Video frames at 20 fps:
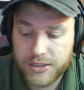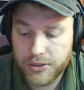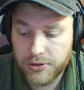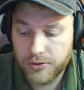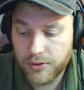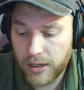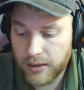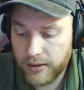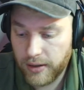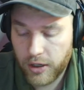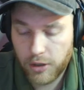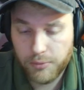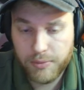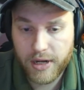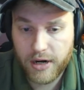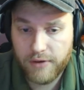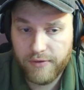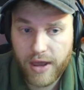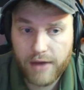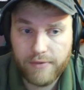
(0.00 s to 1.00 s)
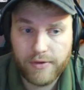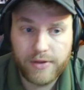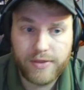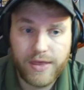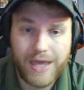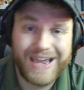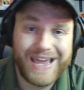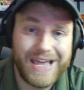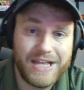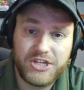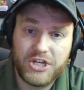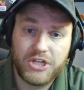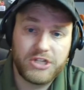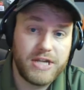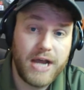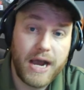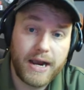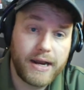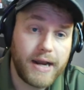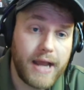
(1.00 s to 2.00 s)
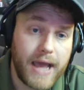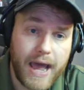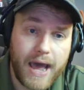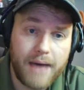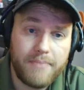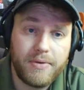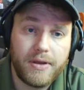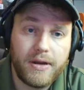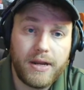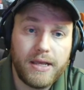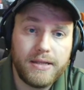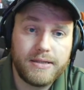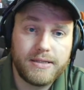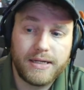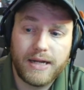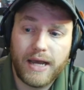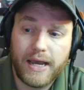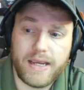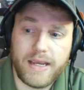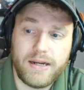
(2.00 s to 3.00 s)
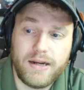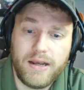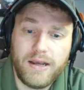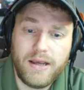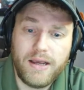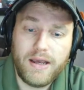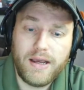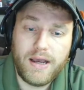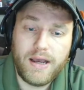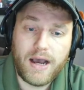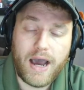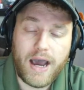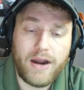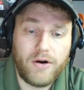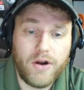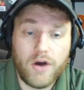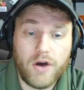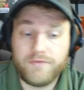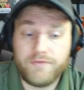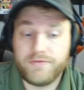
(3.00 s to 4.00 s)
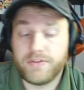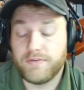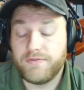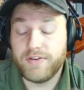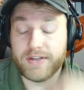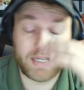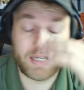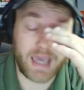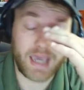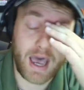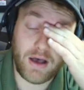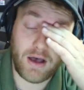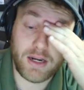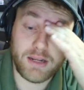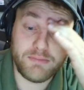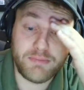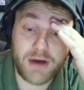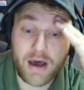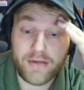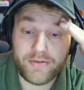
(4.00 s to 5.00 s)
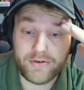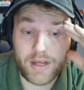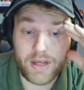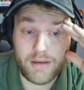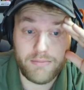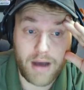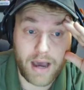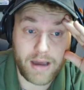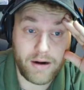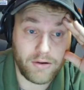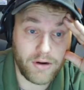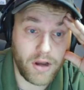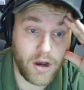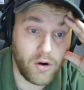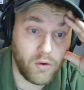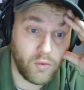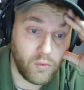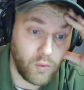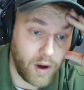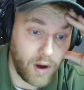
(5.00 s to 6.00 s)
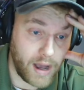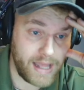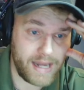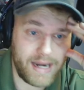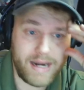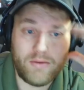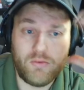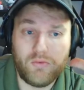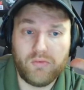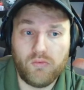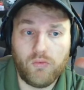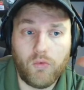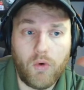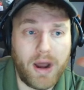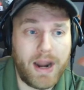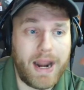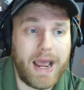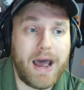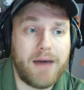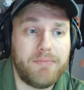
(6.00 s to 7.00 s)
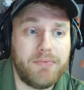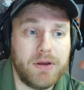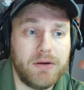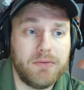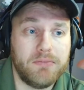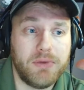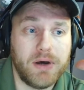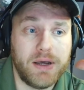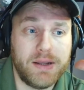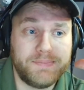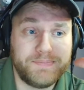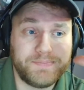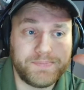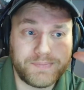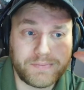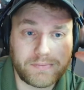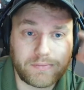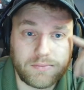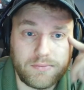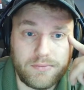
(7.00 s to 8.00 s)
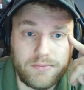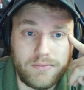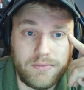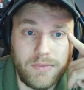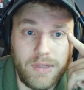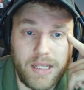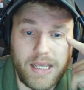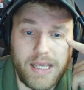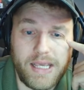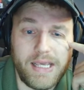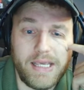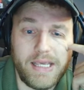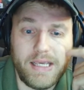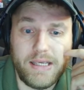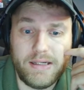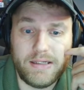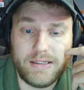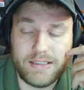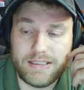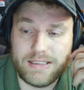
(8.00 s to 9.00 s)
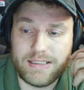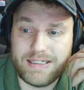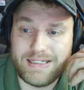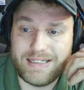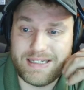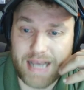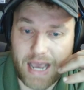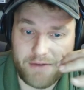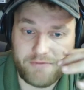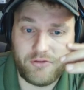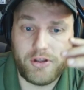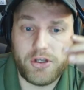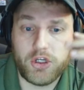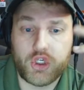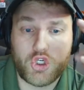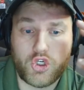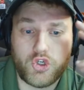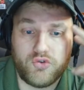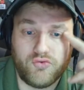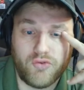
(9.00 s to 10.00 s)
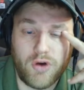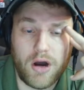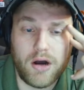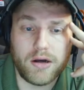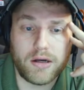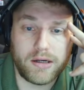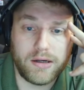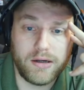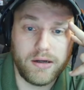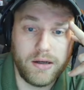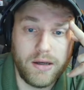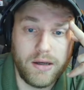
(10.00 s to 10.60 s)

do a little bit of everything. It's just not going to happen. And tonight, I don't know if the physicality bothered him. I don't know what happened, but he definitely shrunk